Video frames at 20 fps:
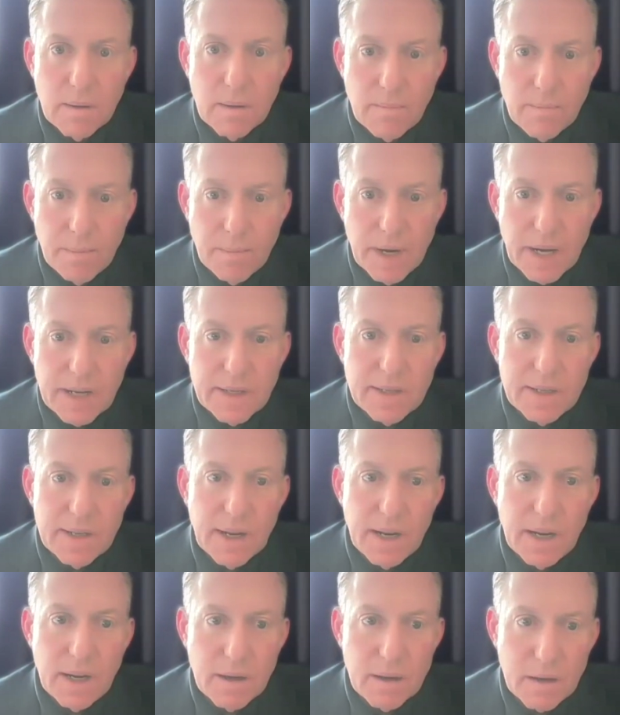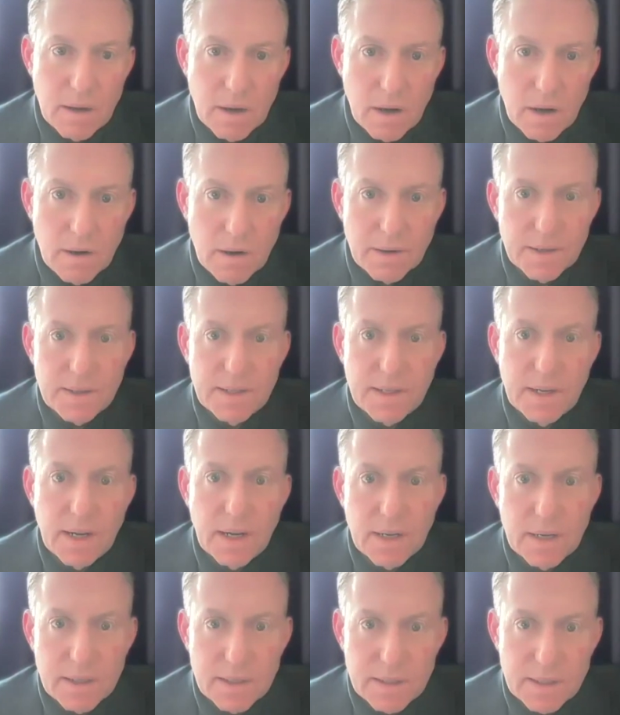Mindset, heart set,
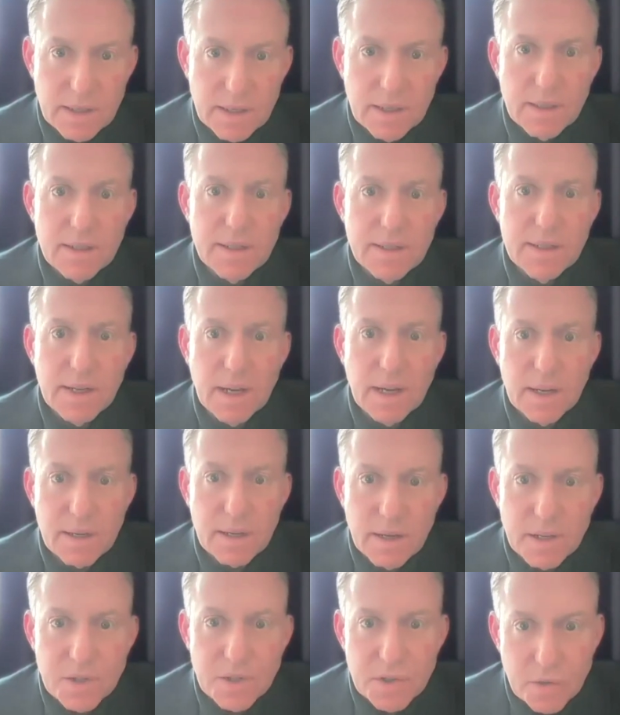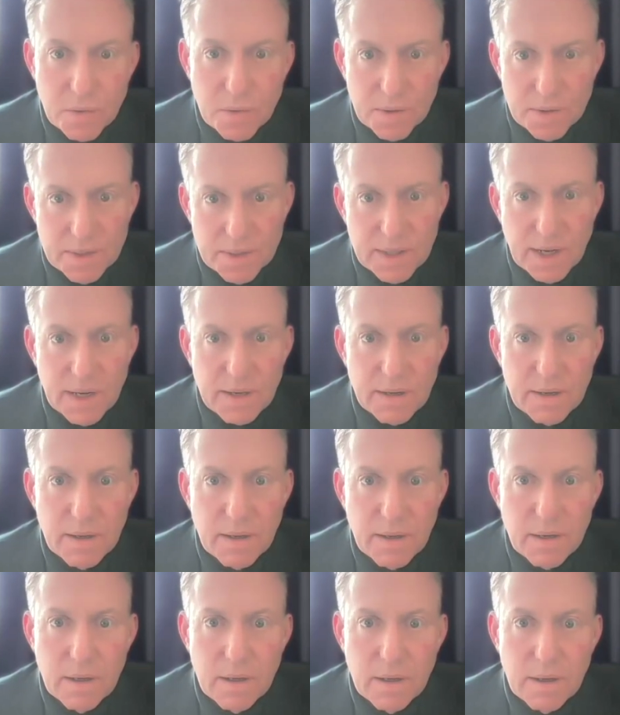skill set, and tool set.
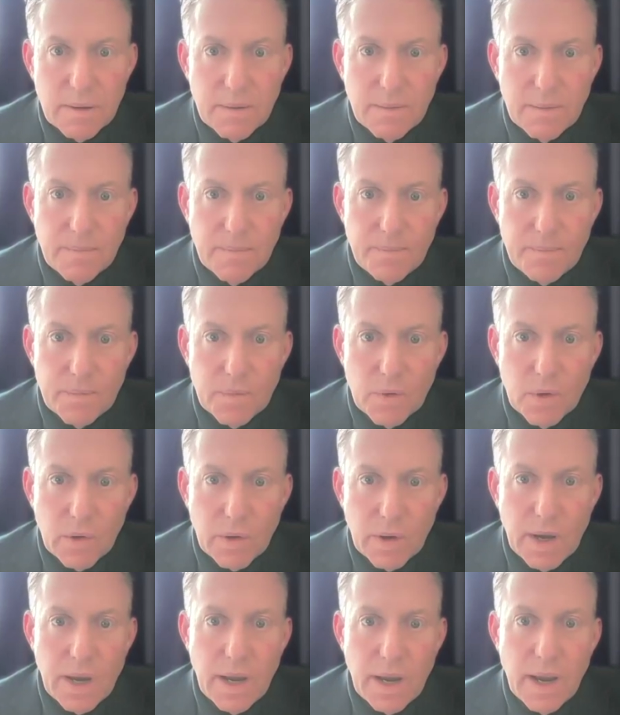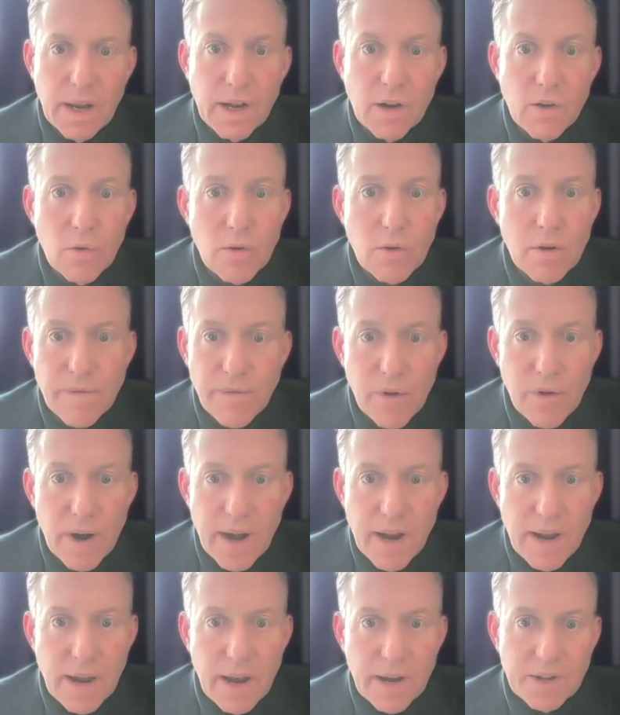Okay. And in order for
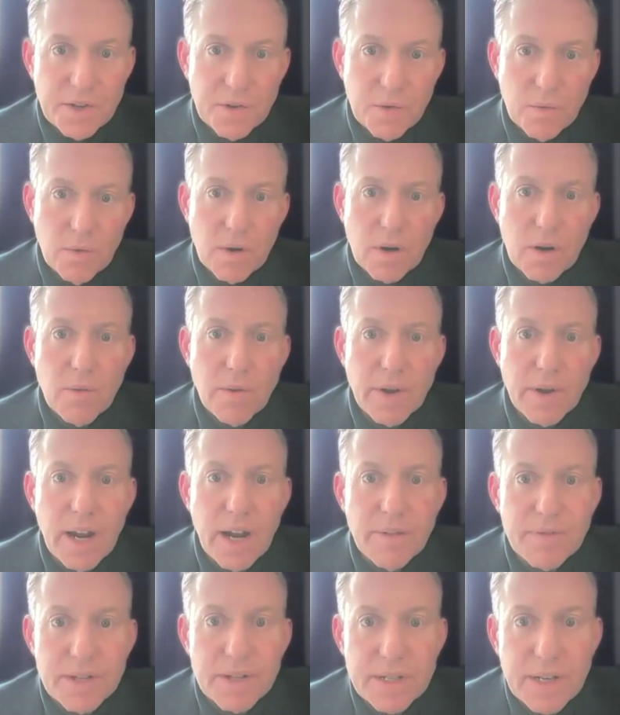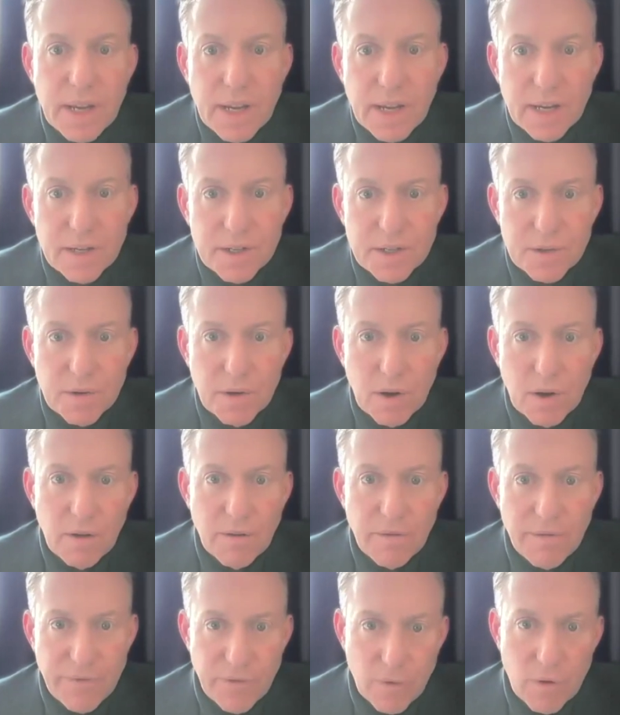AI to work, we have to take into all
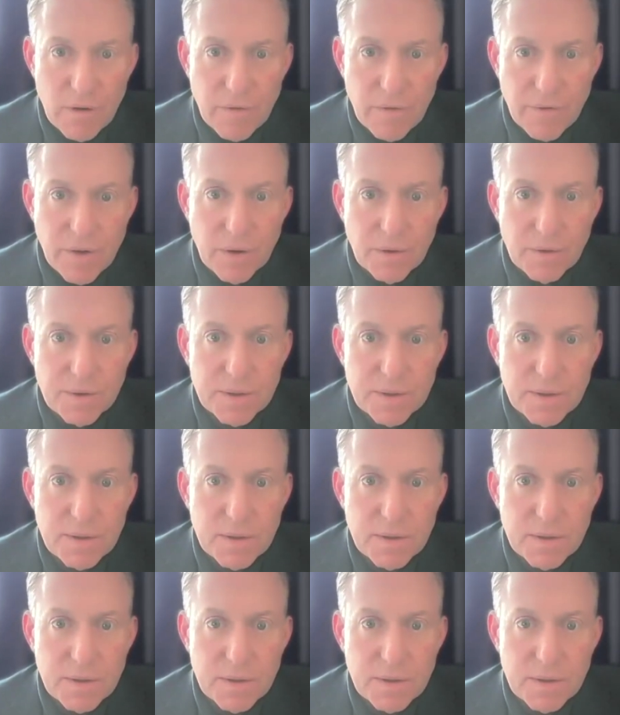four of those.